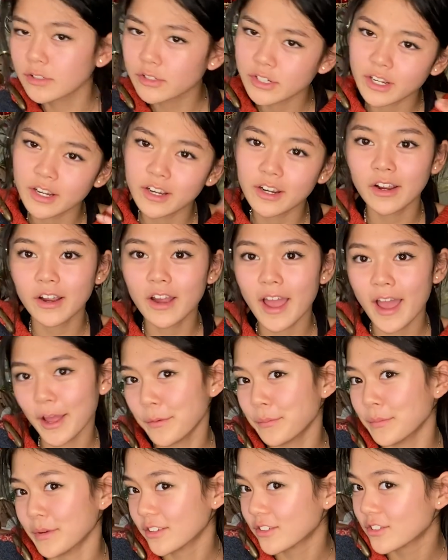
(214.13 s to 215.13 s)
sugar,
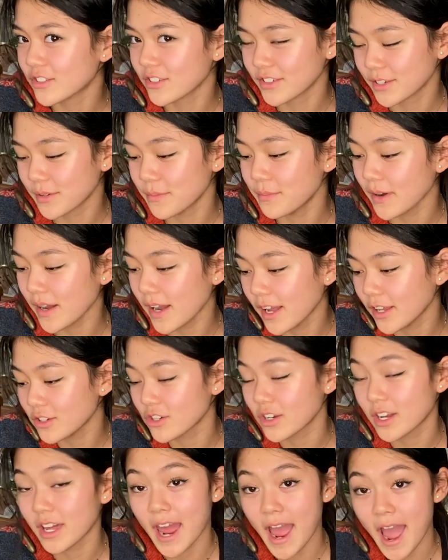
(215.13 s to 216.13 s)
egg mixture is combined,
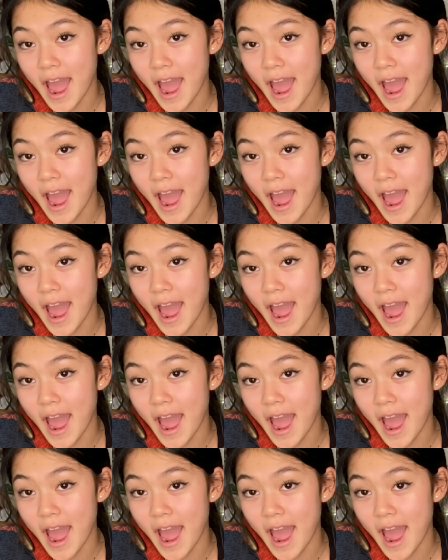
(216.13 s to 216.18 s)
you're gonna